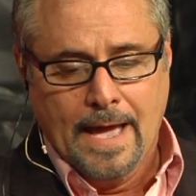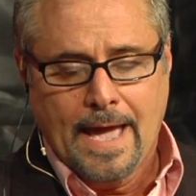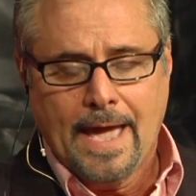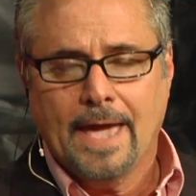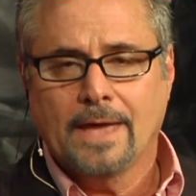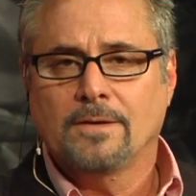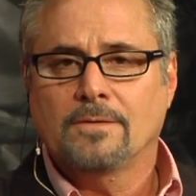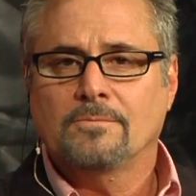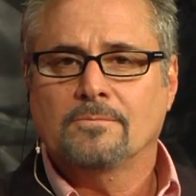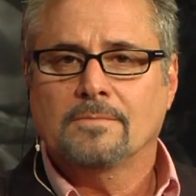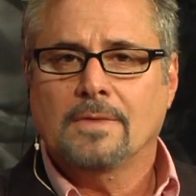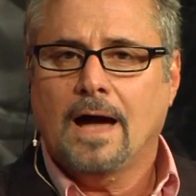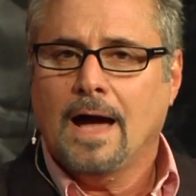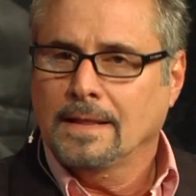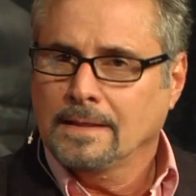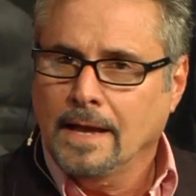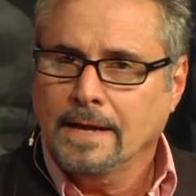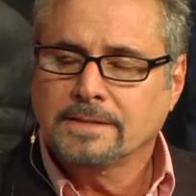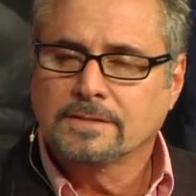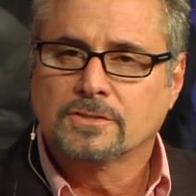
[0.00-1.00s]
And I
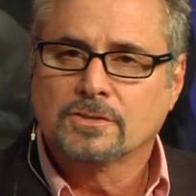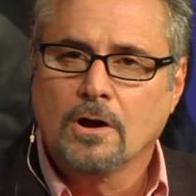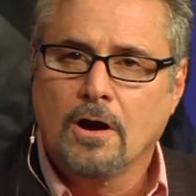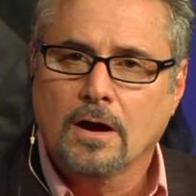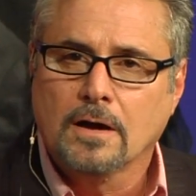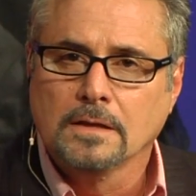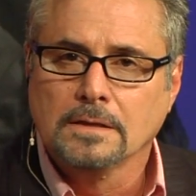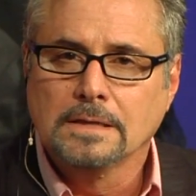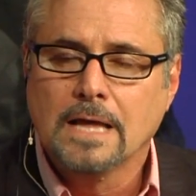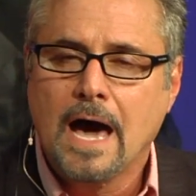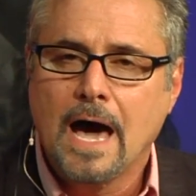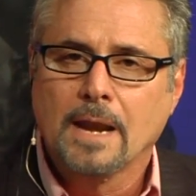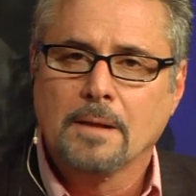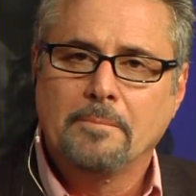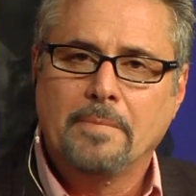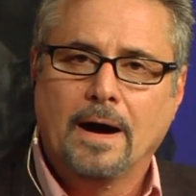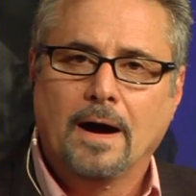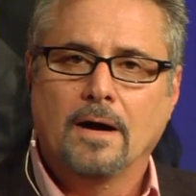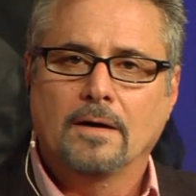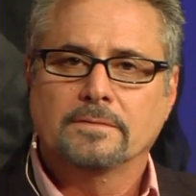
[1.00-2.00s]
like to talk a lot
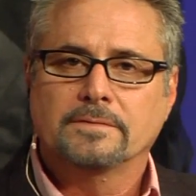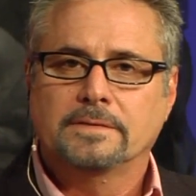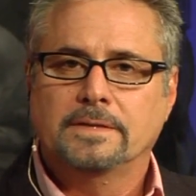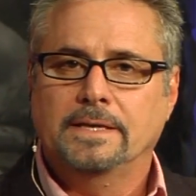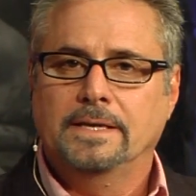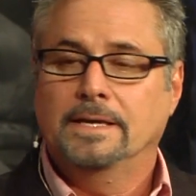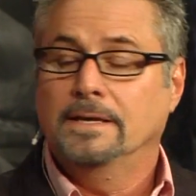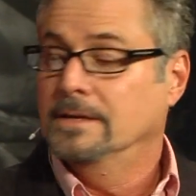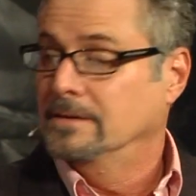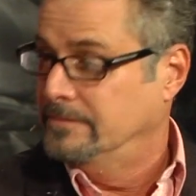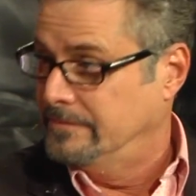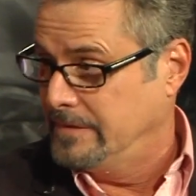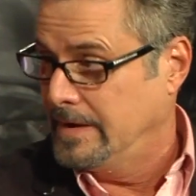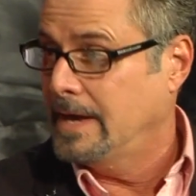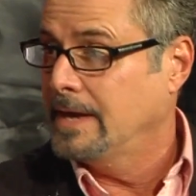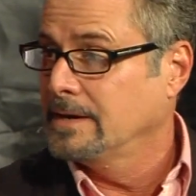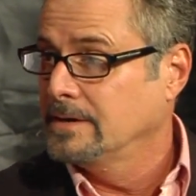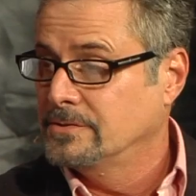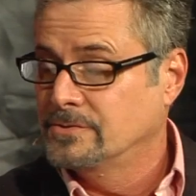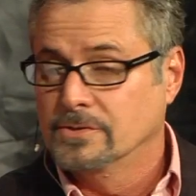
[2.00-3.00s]
about the
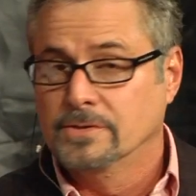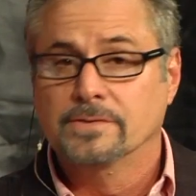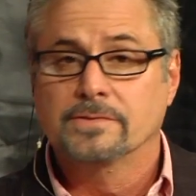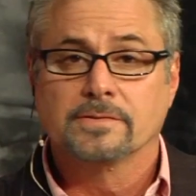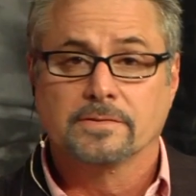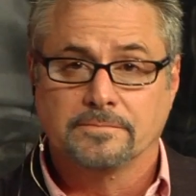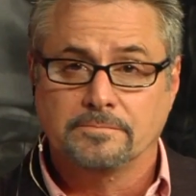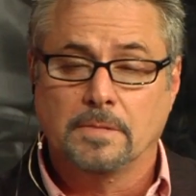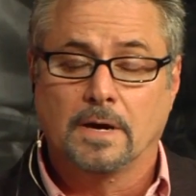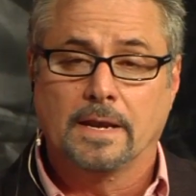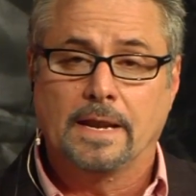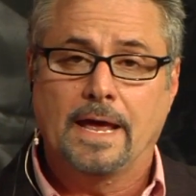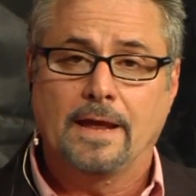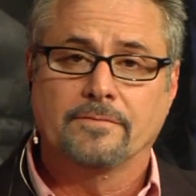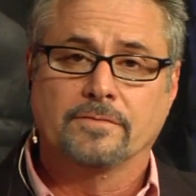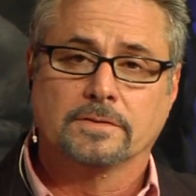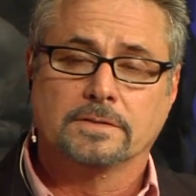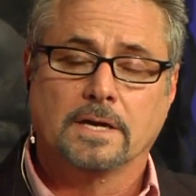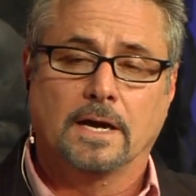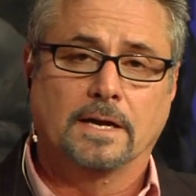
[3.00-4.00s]
advantages of Mud
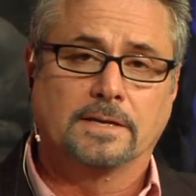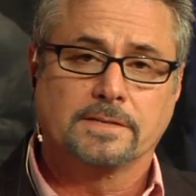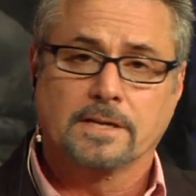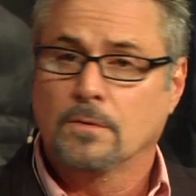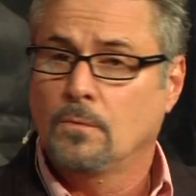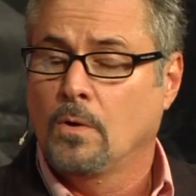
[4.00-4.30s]
Advertising.